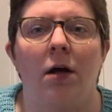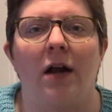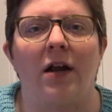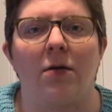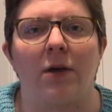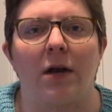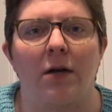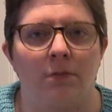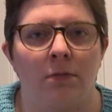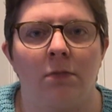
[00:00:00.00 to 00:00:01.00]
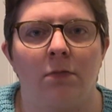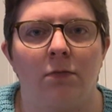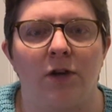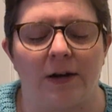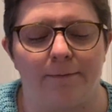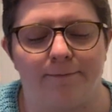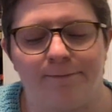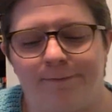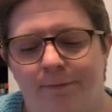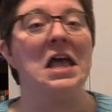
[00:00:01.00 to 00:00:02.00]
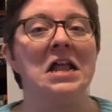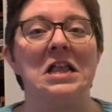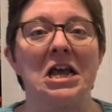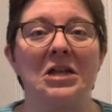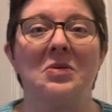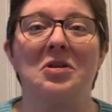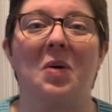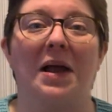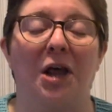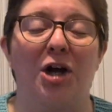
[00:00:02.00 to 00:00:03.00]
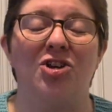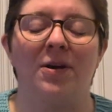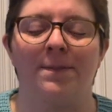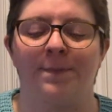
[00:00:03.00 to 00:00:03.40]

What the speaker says: I need to read it. Read it. The next one's quite large.